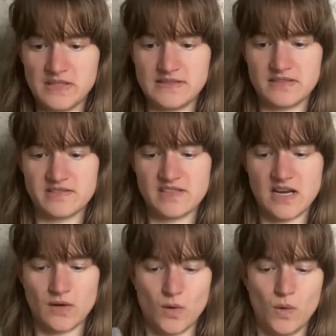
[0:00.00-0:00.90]
but there's
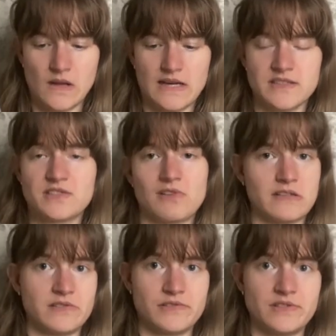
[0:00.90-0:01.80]
not a whole lot of
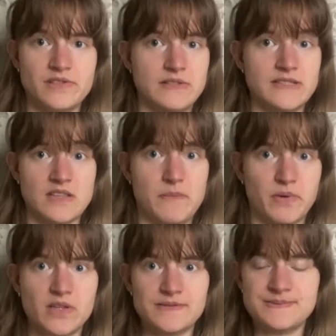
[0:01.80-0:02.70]
structure to this
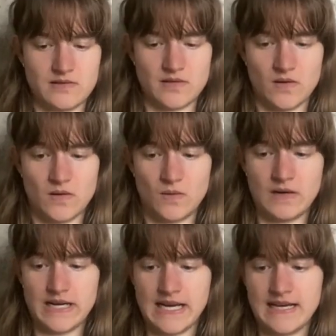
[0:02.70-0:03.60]
upper. So
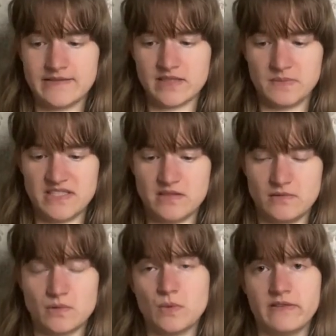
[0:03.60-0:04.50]
I had some
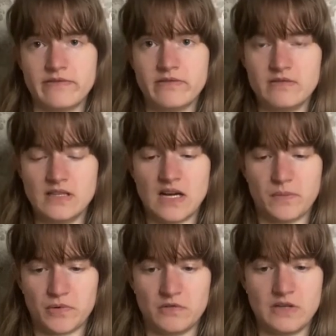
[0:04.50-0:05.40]
issues with the
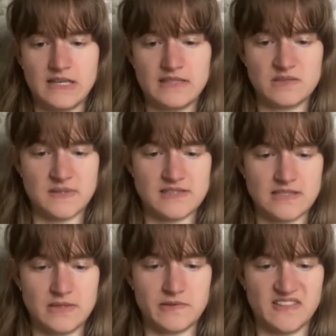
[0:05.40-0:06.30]
upper and
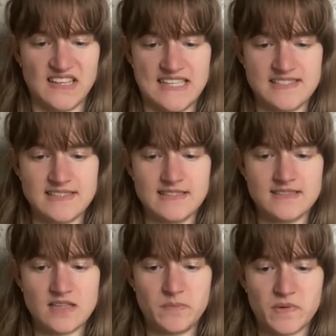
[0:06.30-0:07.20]
especially with lacing
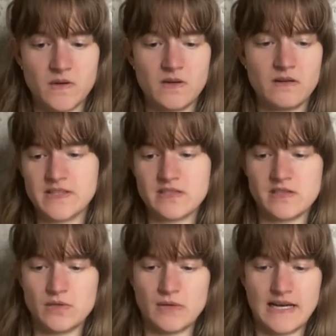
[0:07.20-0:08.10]
this upper. This
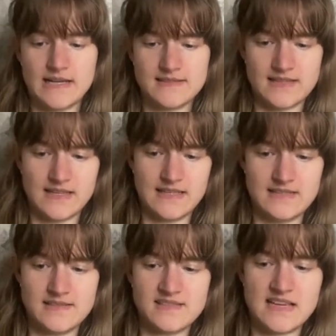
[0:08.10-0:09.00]
shoe has
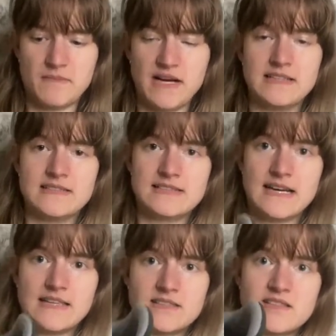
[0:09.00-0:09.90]
a
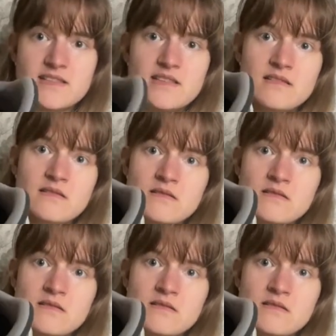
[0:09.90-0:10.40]
semi-detached